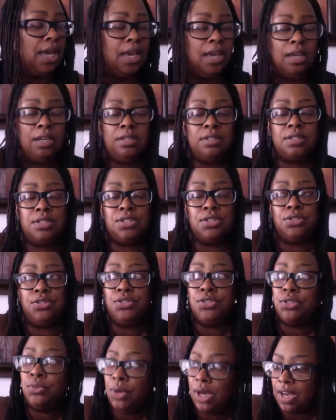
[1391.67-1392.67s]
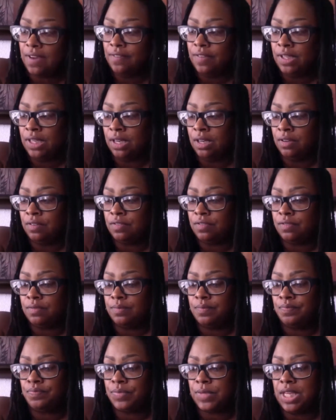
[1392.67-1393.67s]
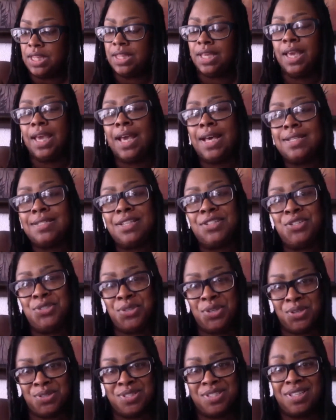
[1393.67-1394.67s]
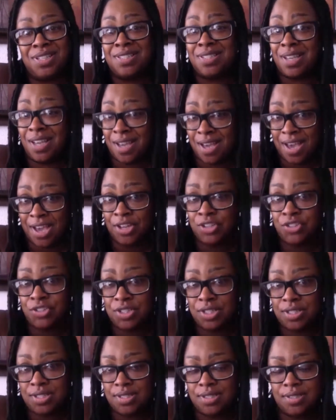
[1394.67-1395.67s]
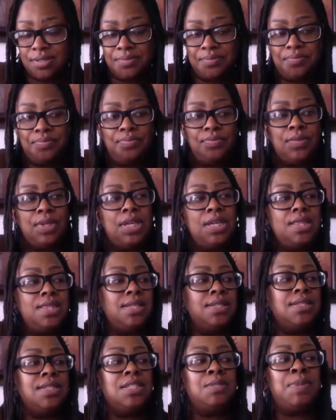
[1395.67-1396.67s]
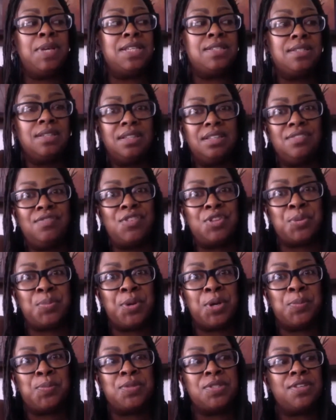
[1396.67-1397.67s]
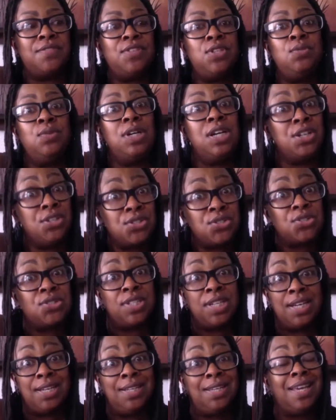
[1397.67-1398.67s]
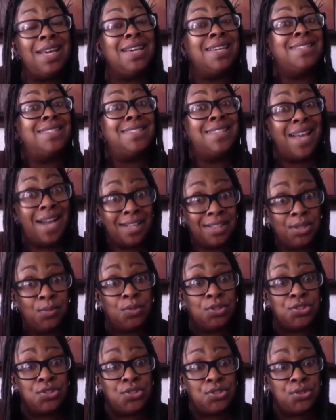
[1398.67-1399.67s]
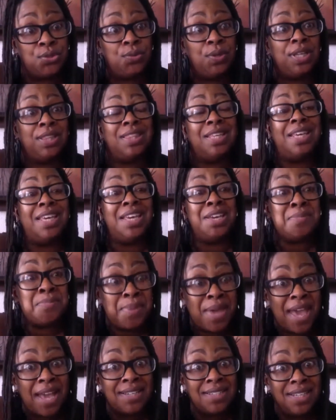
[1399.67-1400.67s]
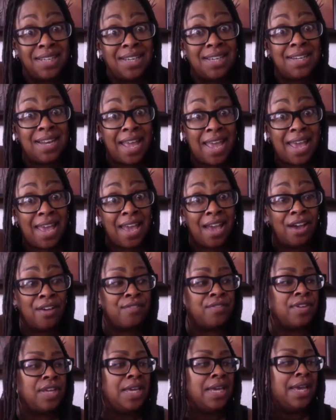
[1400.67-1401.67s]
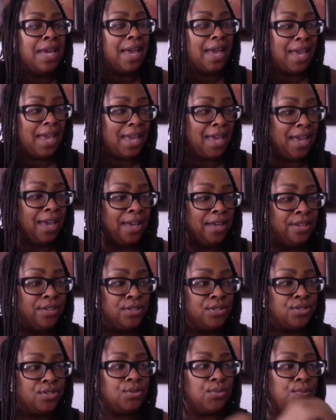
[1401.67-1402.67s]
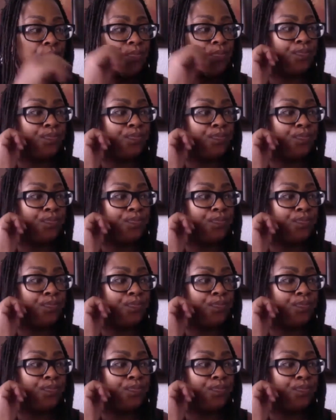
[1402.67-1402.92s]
and to do IVF, they ask that you go see a psychiatrist. This is basically for the purpose of you understanding exactly what you're doing, the impact it can have, and